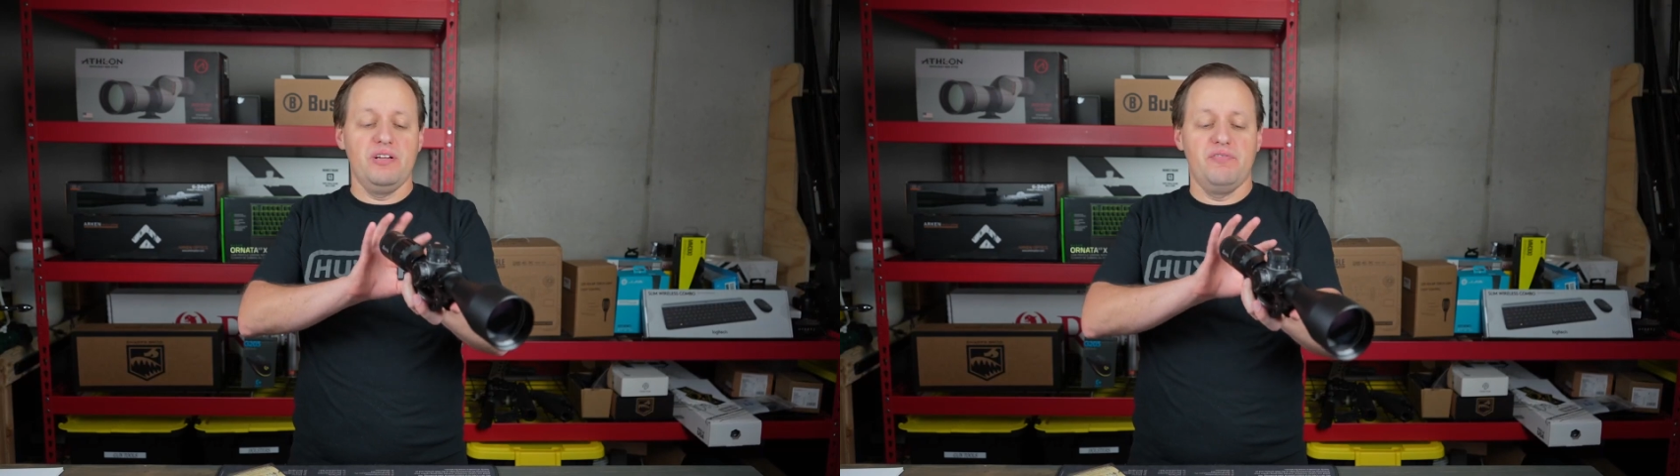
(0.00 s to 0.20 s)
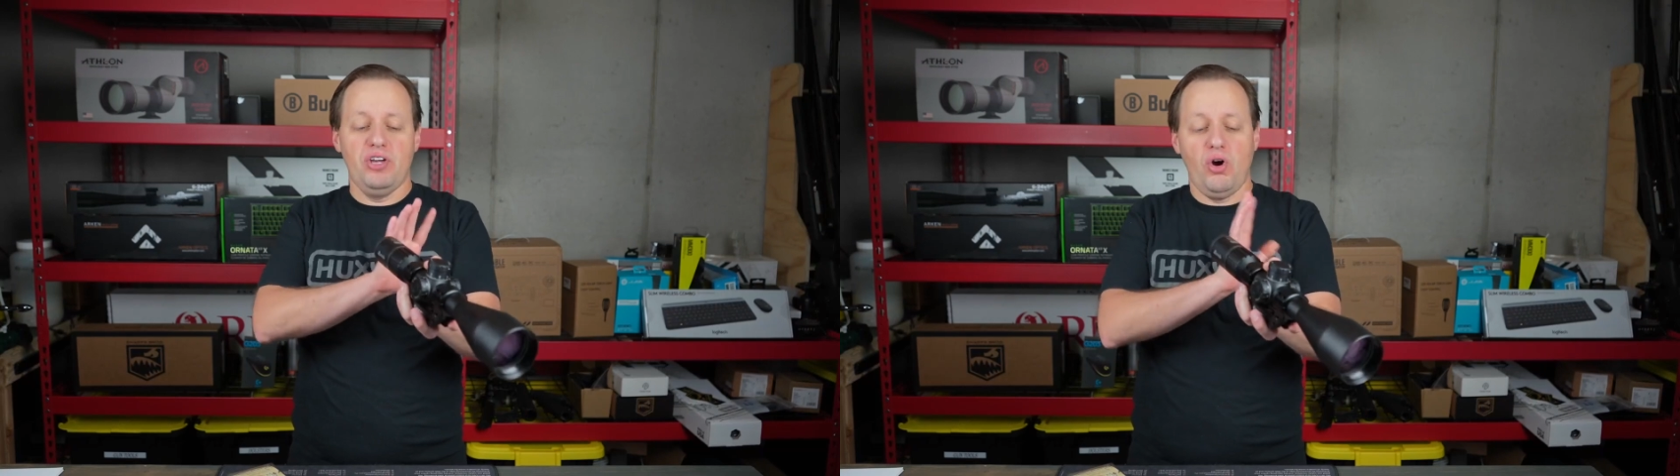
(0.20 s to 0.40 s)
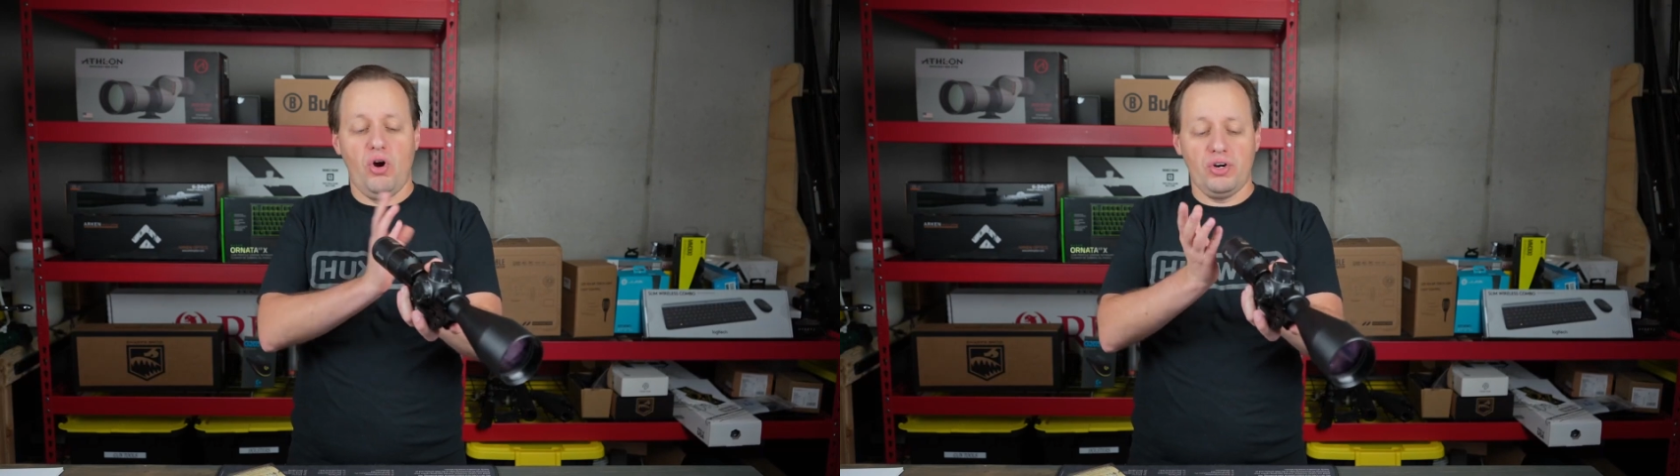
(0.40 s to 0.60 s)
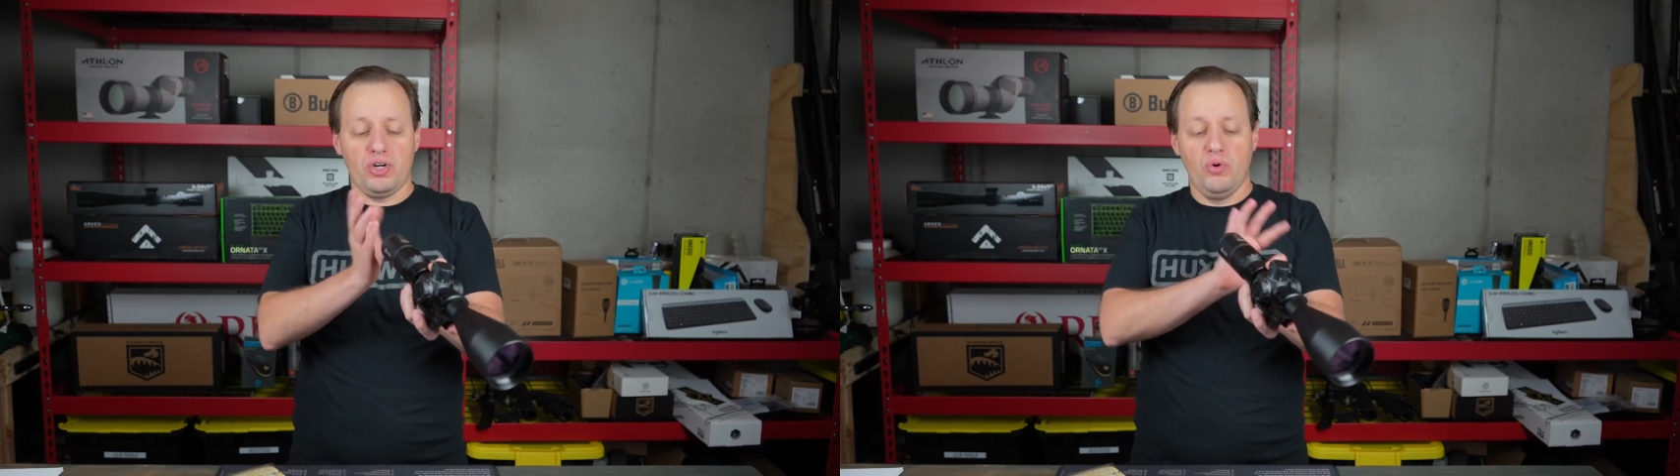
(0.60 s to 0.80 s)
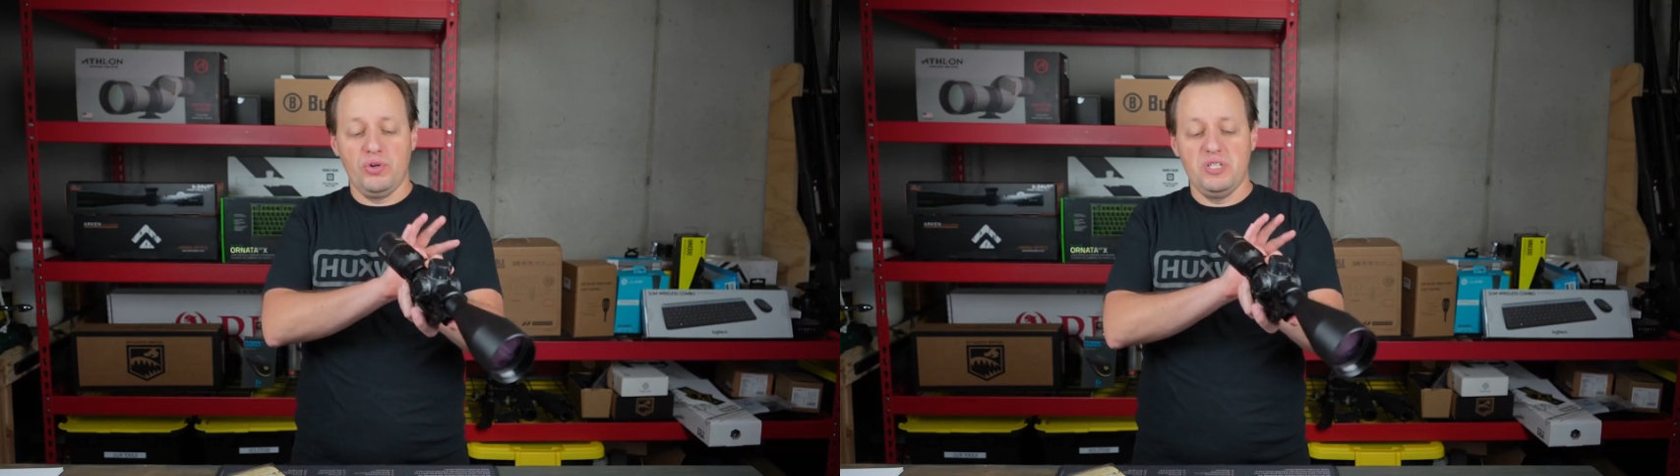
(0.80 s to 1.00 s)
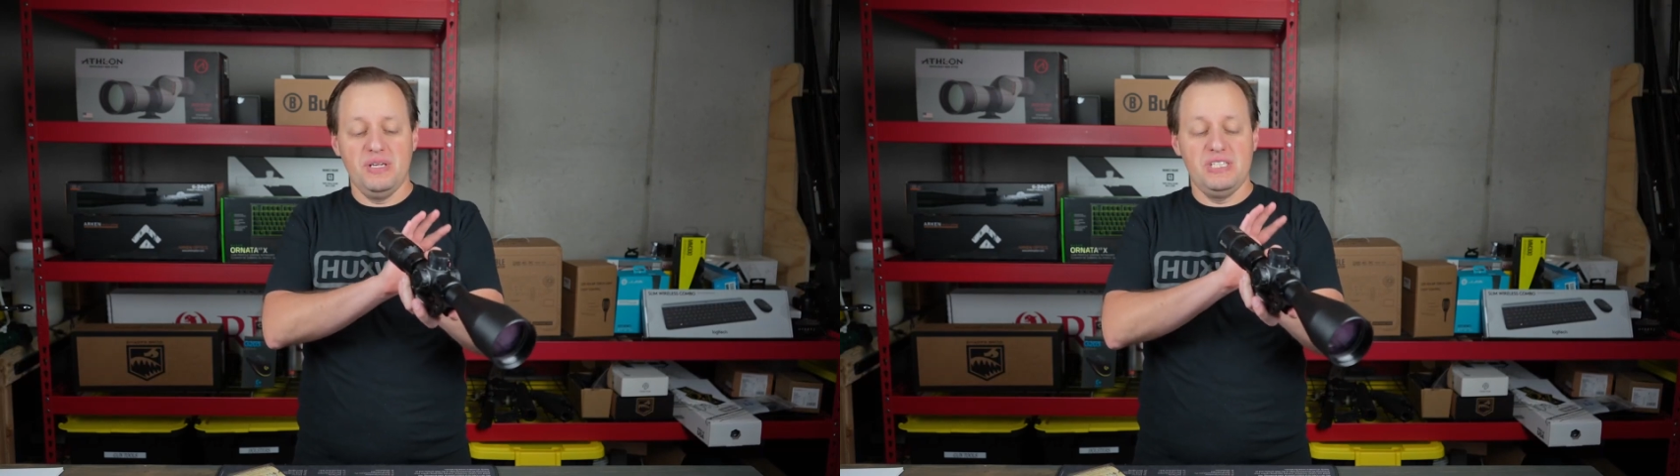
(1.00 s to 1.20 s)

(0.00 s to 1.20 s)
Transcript: they are going to be